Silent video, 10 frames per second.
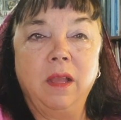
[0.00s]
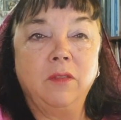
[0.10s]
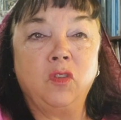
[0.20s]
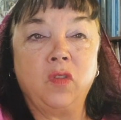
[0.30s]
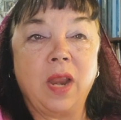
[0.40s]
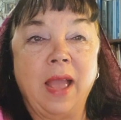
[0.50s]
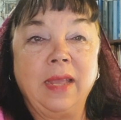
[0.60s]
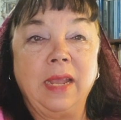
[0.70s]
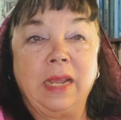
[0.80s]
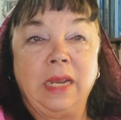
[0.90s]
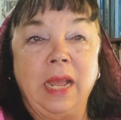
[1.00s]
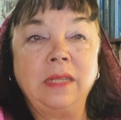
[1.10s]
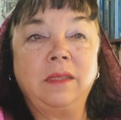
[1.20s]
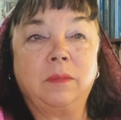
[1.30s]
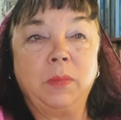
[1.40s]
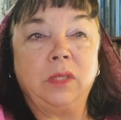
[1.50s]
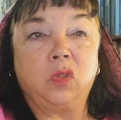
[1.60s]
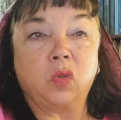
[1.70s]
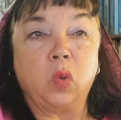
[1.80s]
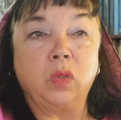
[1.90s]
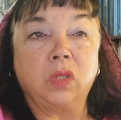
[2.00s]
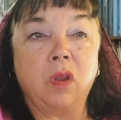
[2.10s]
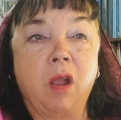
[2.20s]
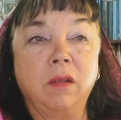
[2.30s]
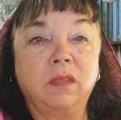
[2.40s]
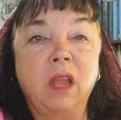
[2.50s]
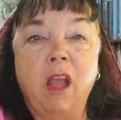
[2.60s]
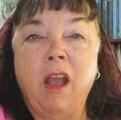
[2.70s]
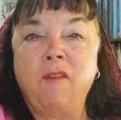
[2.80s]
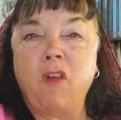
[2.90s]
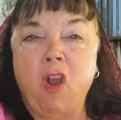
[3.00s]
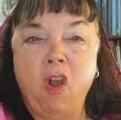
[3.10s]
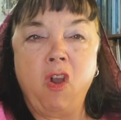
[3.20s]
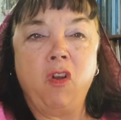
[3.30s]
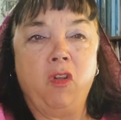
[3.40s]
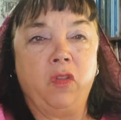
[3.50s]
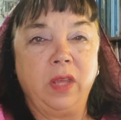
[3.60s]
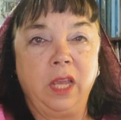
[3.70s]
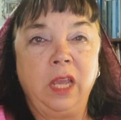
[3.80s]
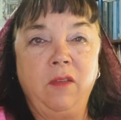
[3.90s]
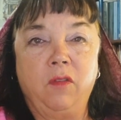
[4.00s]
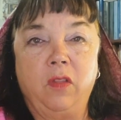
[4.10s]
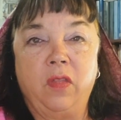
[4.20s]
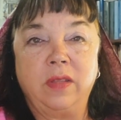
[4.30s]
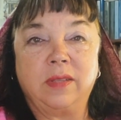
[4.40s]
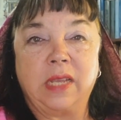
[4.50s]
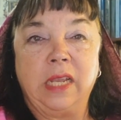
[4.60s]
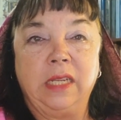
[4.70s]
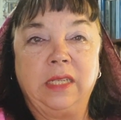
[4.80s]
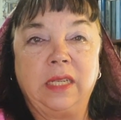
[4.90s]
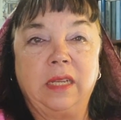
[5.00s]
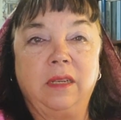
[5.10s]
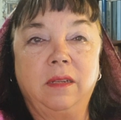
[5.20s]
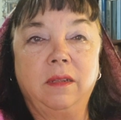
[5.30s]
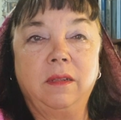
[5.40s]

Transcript: so that I can cleanse men's souls and hearts of all the evil this king did.